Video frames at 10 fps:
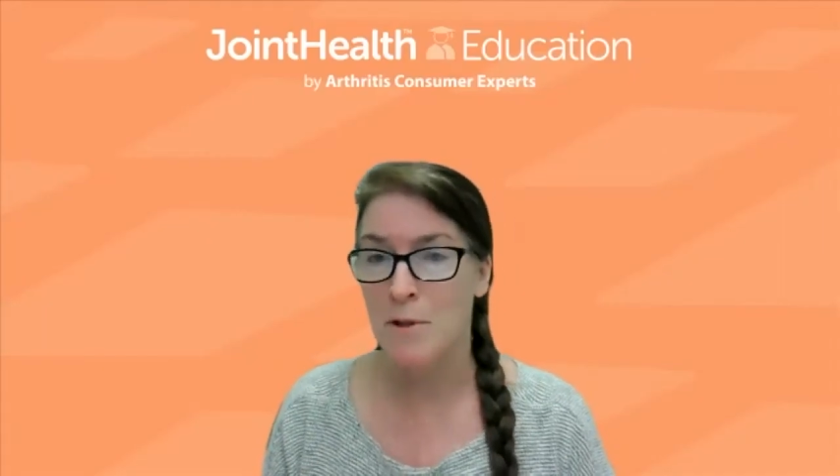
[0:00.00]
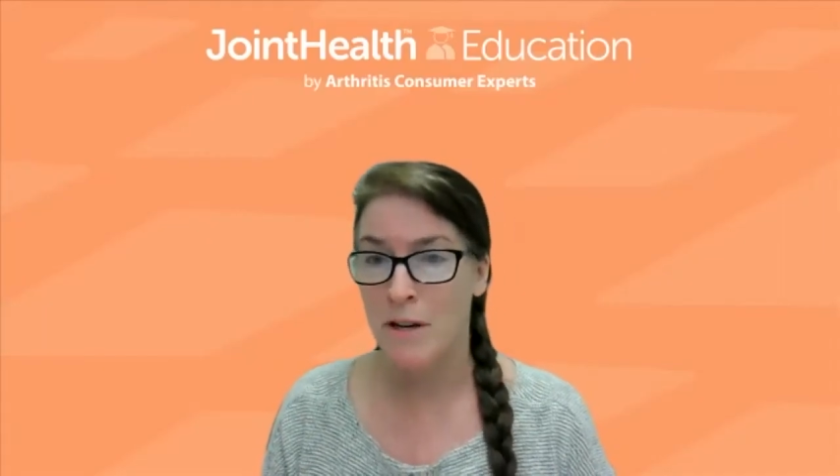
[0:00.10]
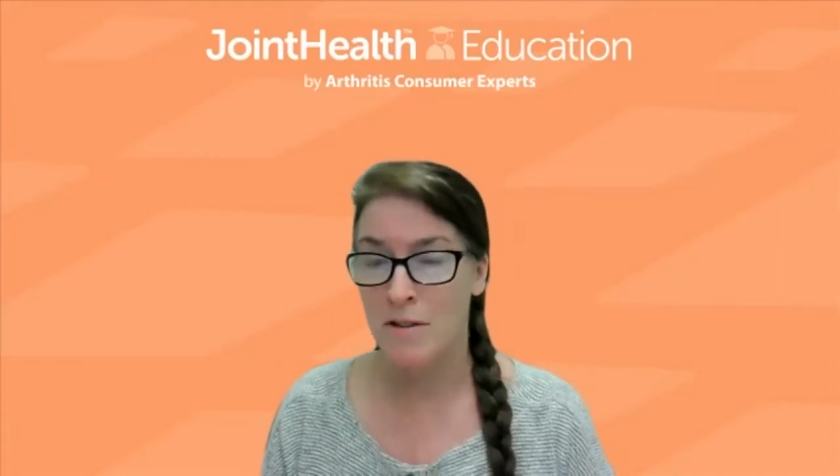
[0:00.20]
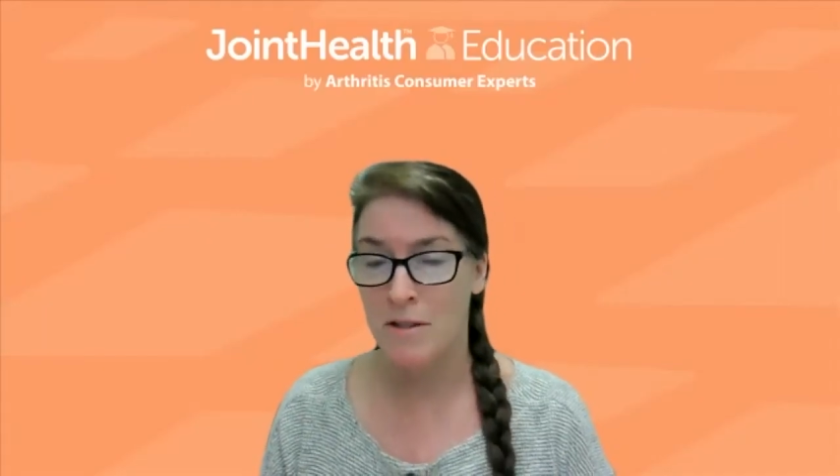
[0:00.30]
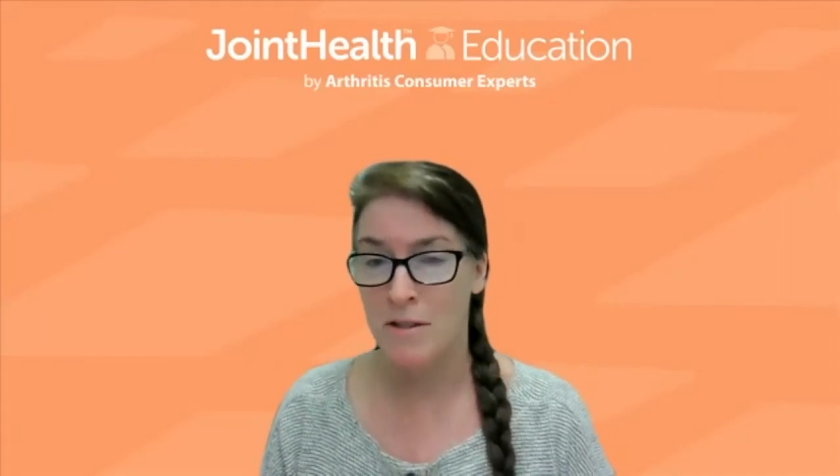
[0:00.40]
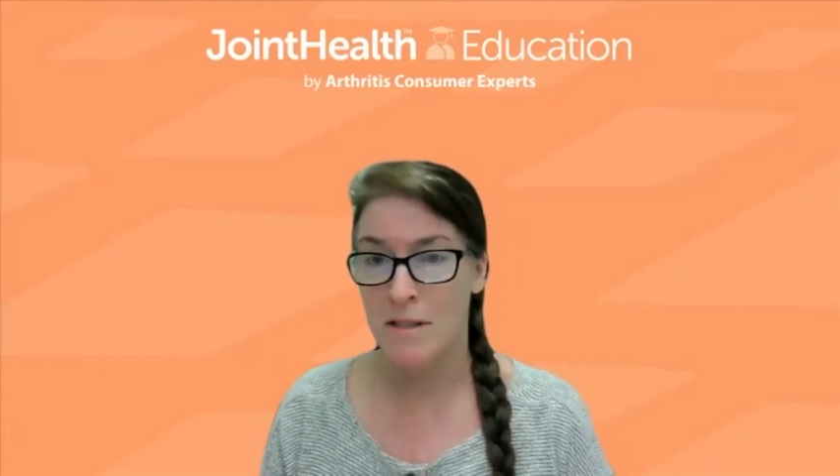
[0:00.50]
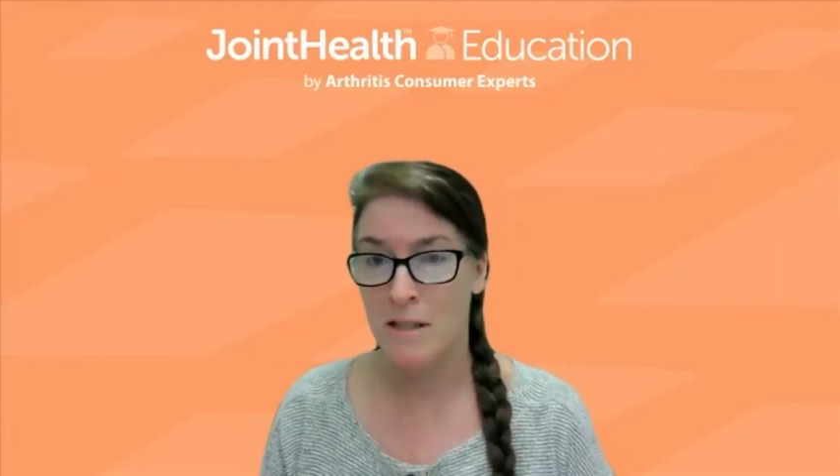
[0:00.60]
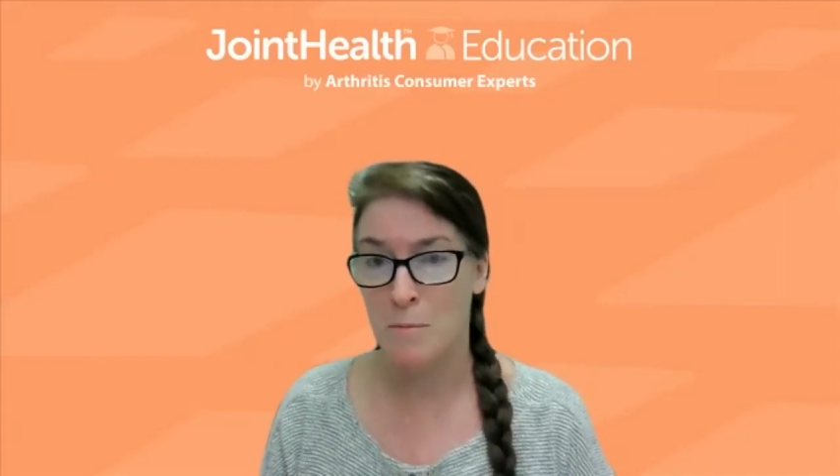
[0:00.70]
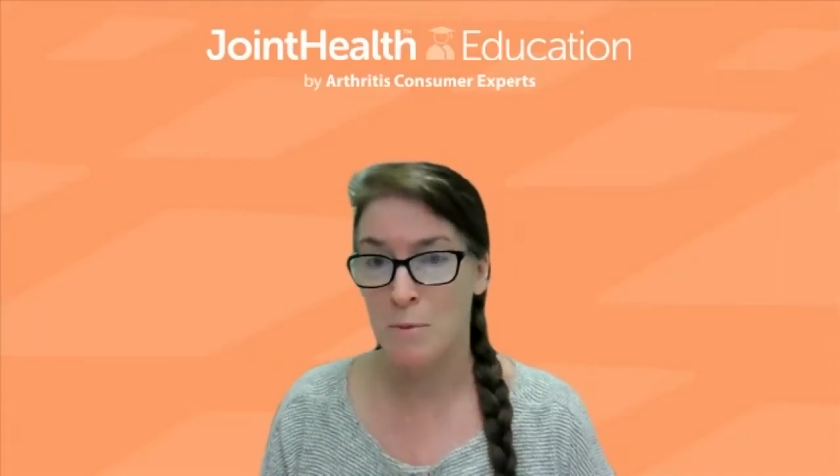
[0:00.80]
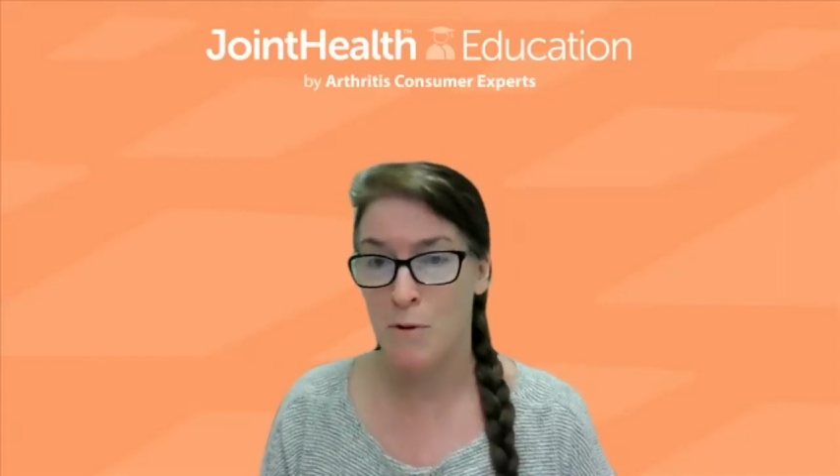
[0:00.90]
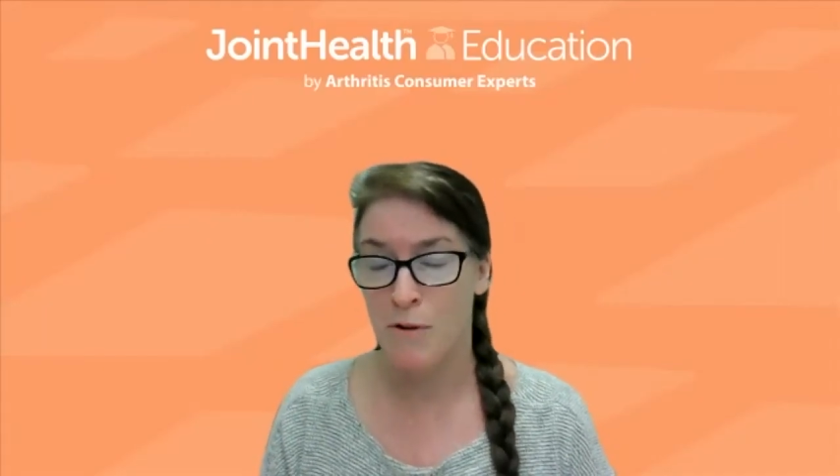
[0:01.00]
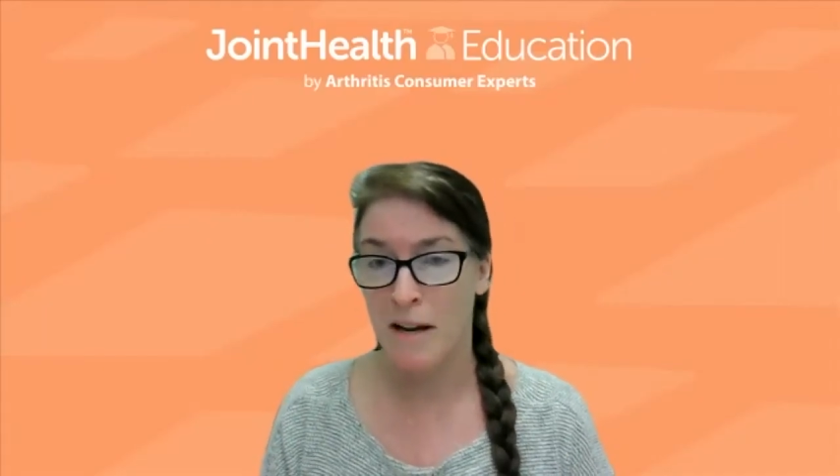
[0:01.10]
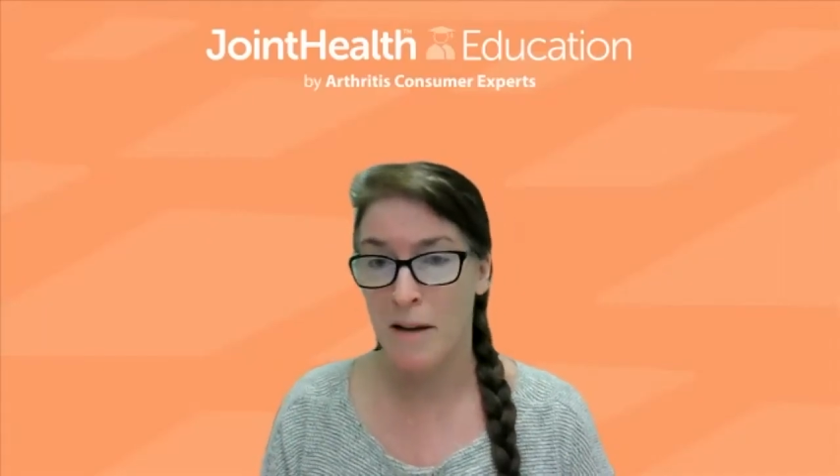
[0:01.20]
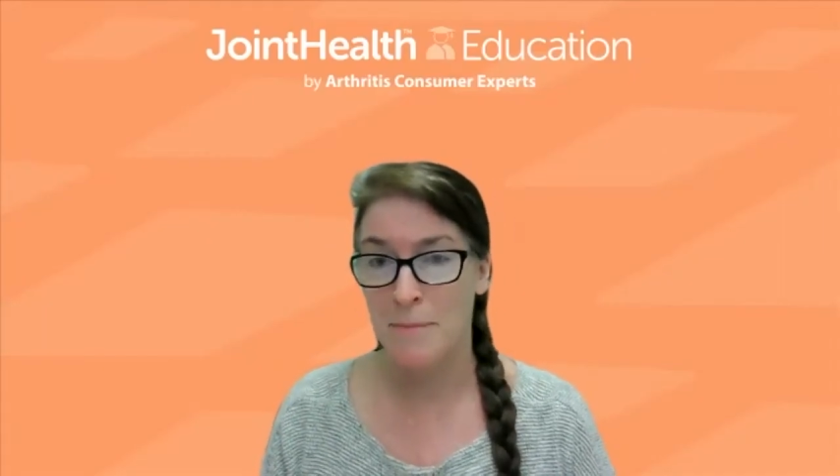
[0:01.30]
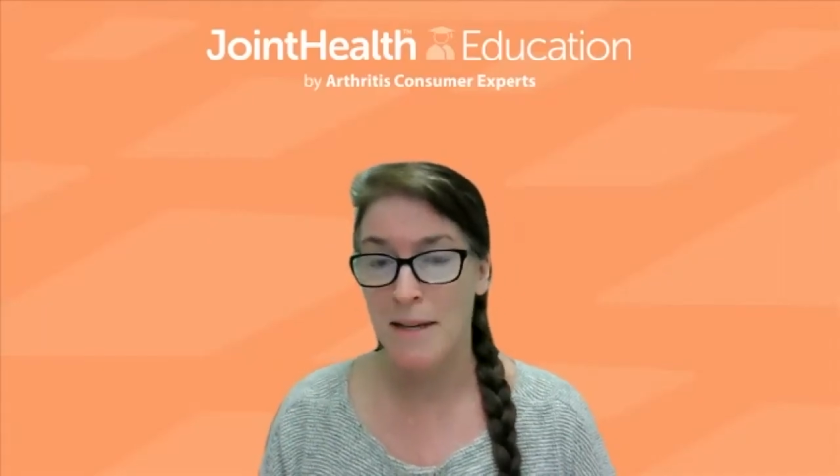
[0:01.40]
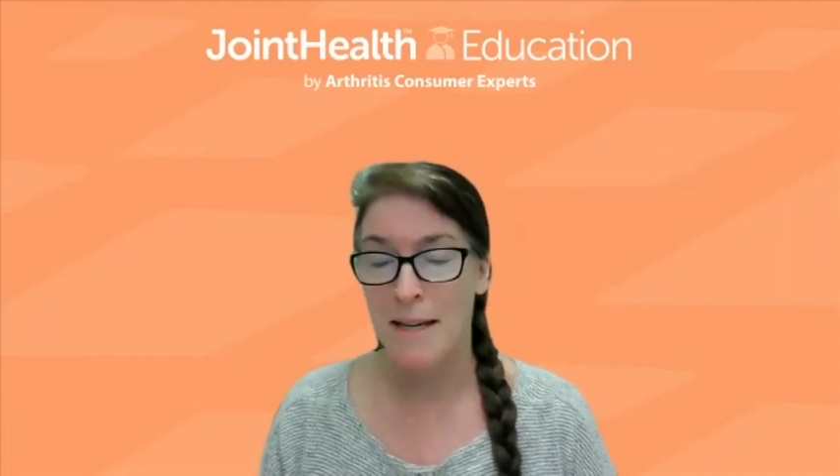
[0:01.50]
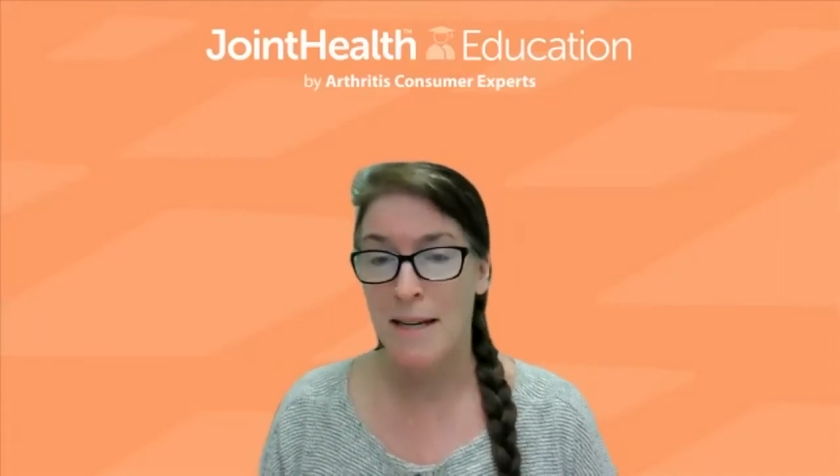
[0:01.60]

your exercise program